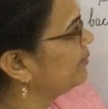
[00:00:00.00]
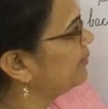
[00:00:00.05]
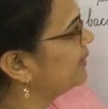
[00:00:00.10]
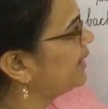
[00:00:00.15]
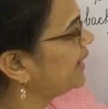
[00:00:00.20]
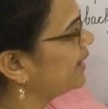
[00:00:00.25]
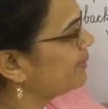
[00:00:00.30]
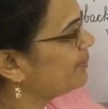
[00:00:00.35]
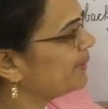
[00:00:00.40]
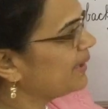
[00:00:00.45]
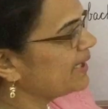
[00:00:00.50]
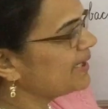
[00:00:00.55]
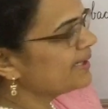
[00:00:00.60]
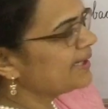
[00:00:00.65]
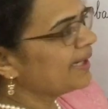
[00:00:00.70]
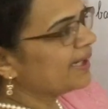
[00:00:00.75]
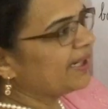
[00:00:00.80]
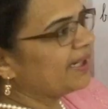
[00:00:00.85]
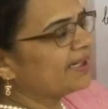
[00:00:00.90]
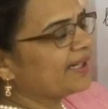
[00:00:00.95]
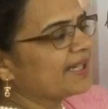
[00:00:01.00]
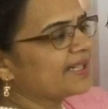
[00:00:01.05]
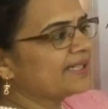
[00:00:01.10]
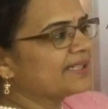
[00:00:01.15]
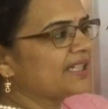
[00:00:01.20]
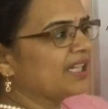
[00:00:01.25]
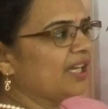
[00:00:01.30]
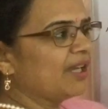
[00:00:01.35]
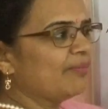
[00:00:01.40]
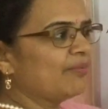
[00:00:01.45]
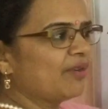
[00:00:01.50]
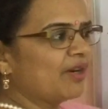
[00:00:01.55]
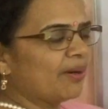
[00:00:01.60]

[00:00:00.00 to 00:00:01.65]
That means it has same